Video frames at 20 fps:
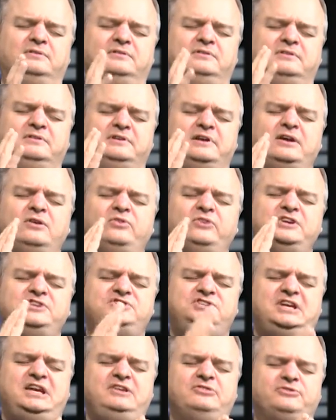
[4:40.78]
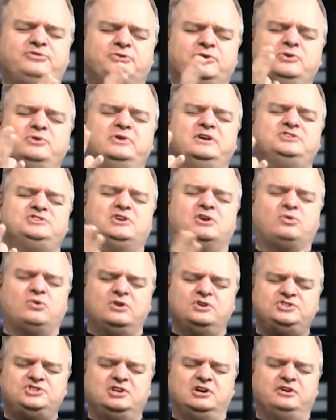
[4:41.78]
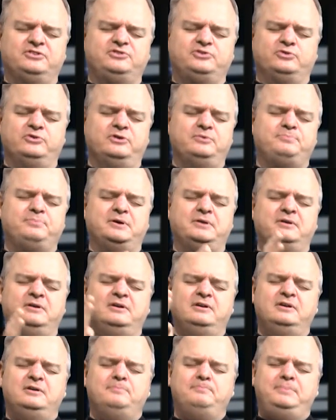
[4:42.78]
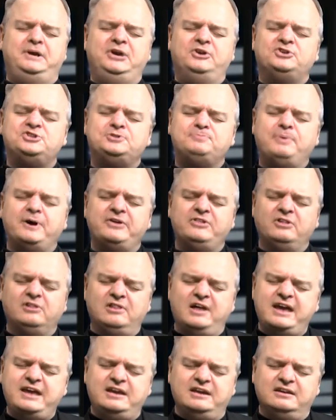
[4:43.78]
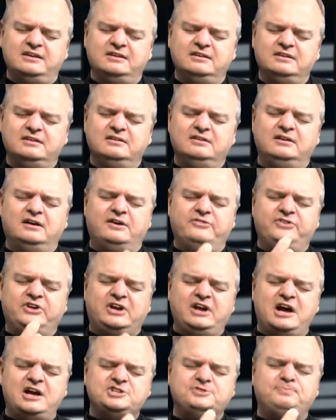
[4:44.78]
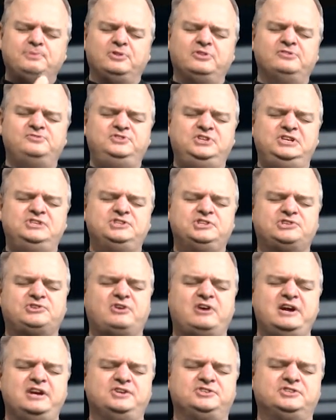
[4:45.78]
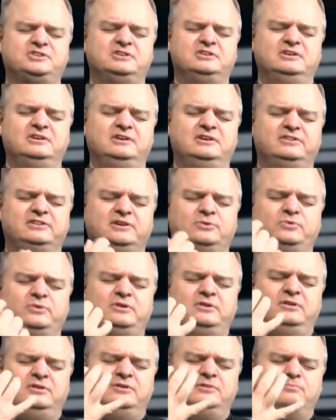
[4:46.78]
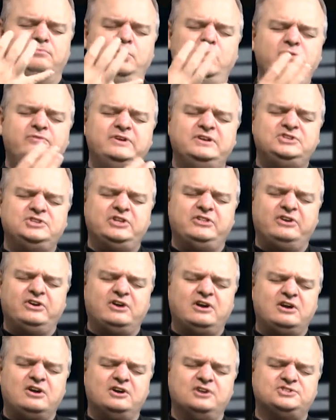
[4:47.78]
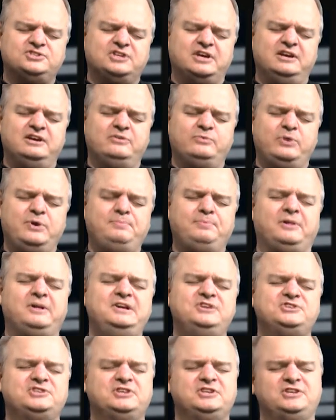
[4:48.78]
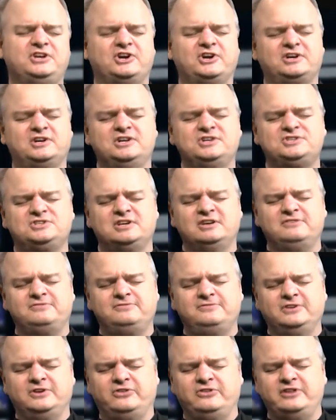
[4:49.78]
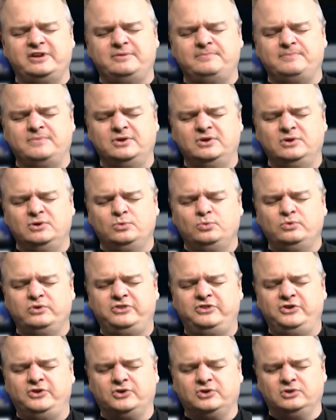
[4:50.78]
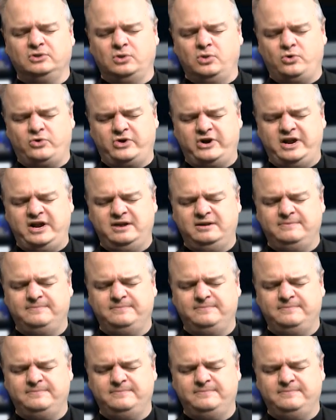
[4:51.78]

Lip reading: not only seen through as the court saw through it, but pierced by the light of the gospel of Jesus Christ that would move into their hearts and replace the darkness and fill them with your glory.